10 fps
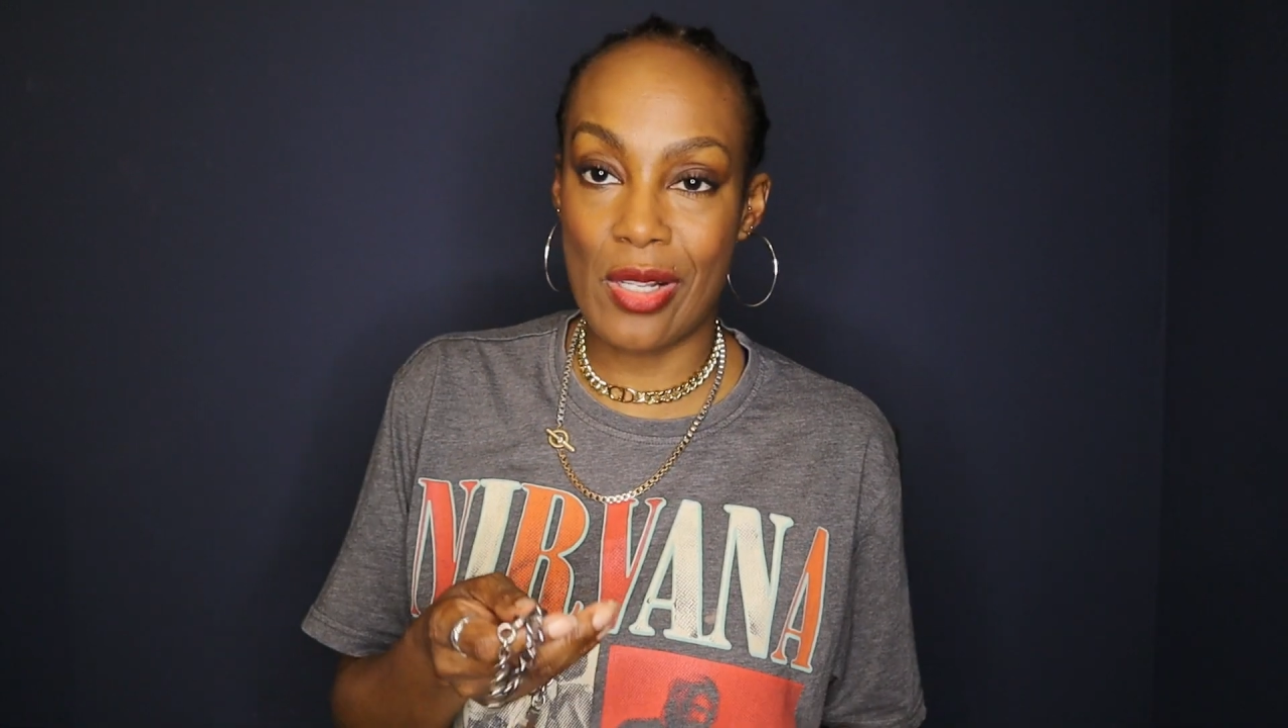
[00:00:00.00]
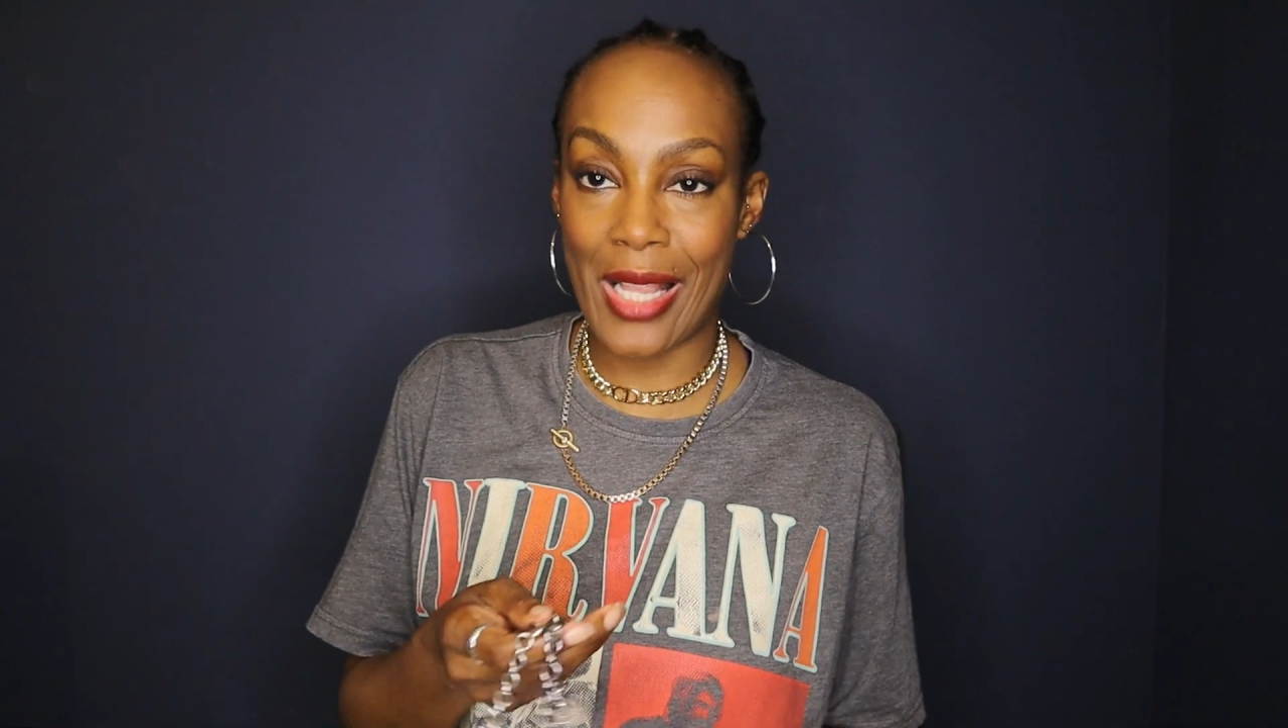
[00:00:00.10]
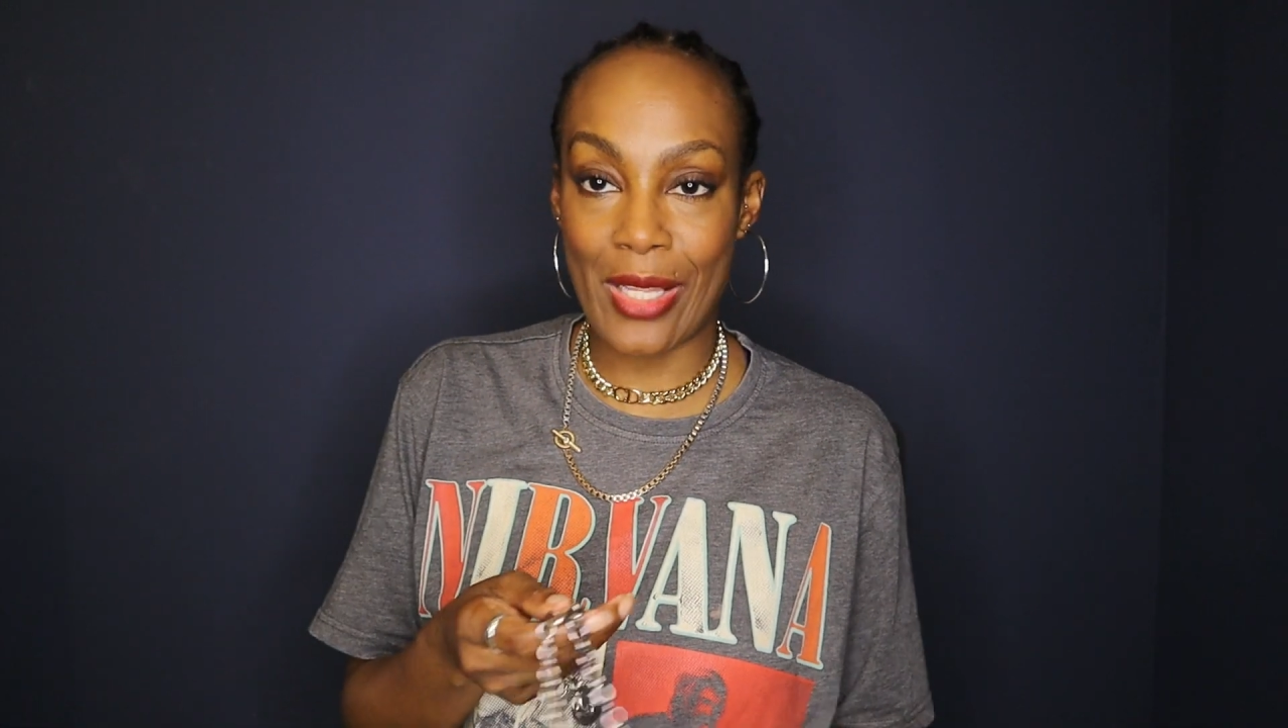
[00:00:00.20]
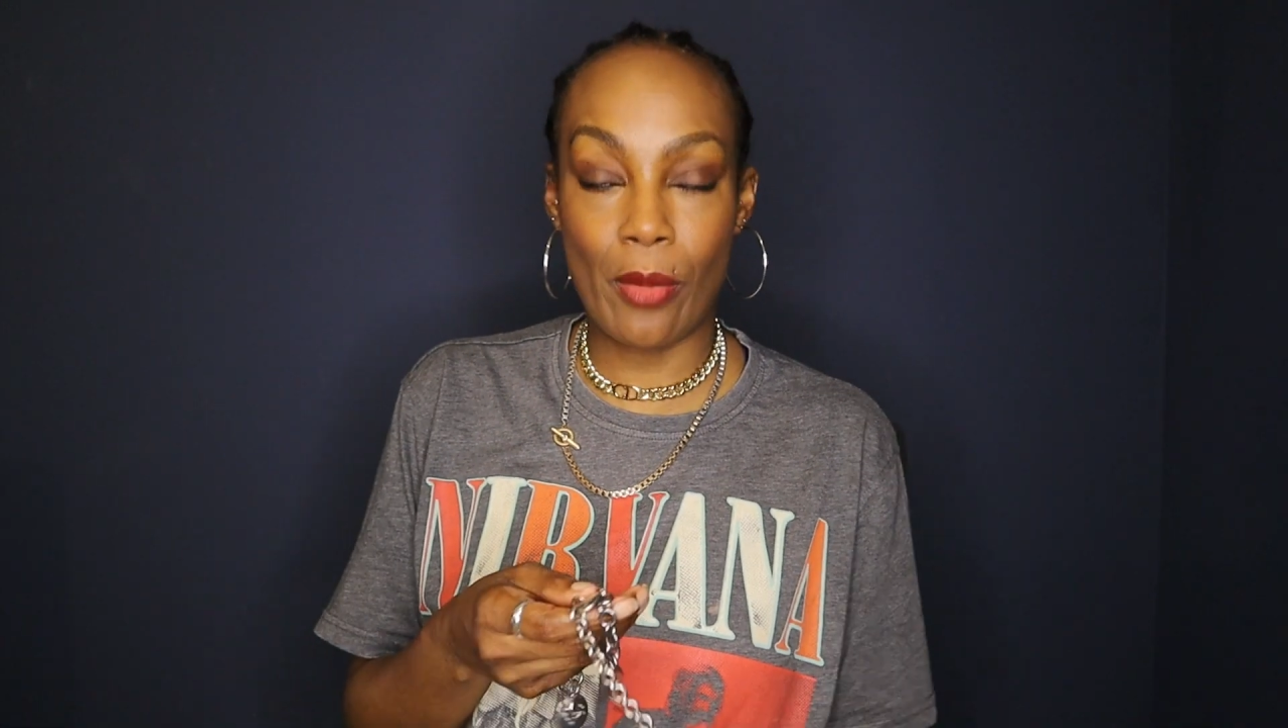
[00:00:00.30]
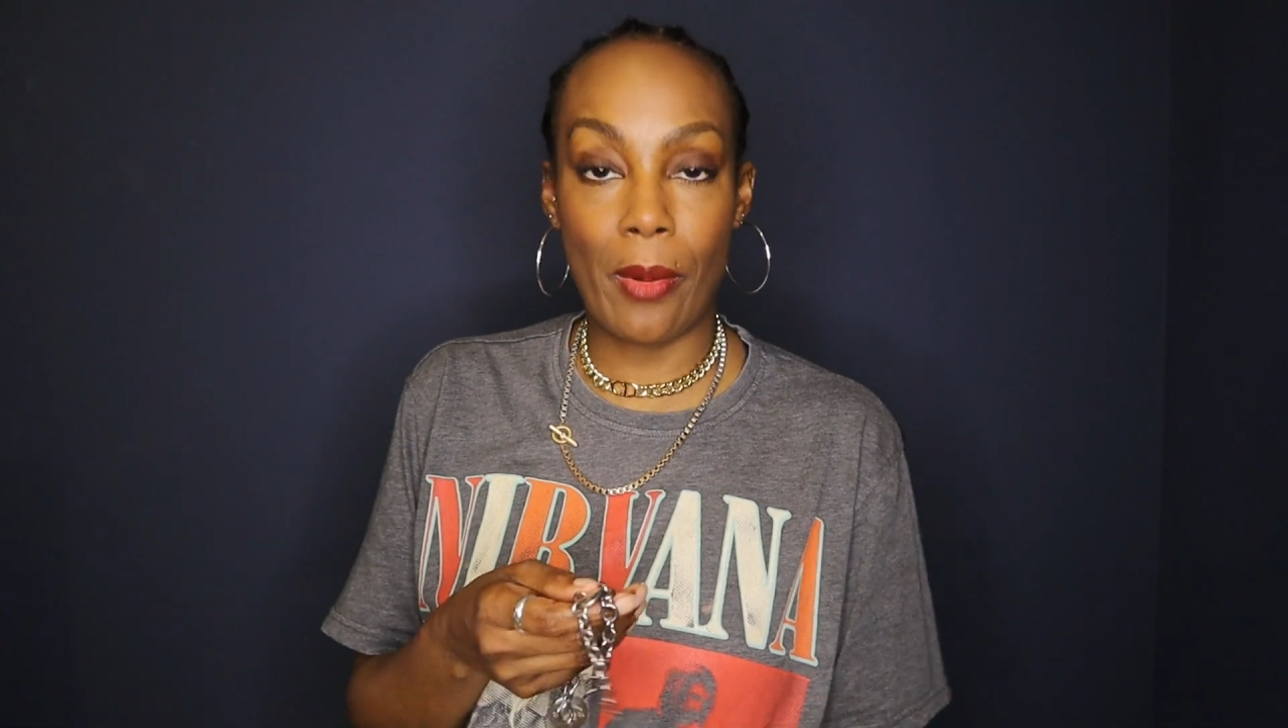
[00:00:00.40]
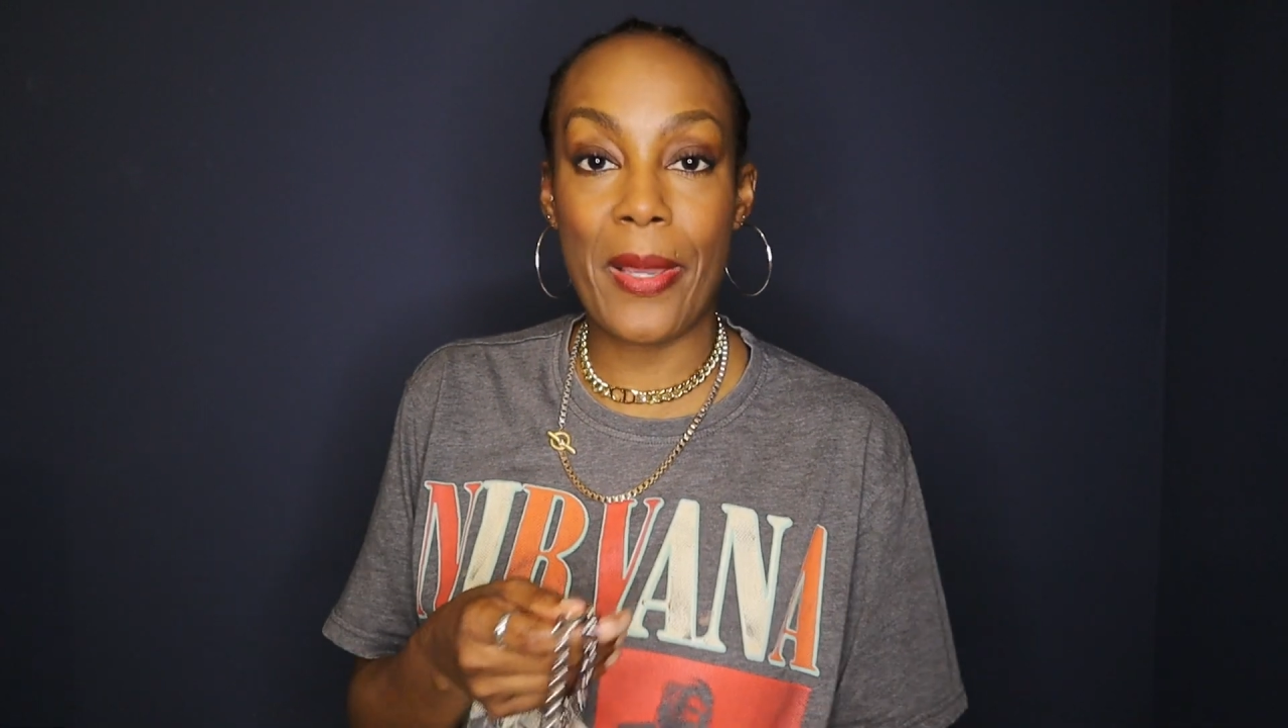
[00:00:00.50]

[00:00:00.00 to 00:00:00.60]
last couple of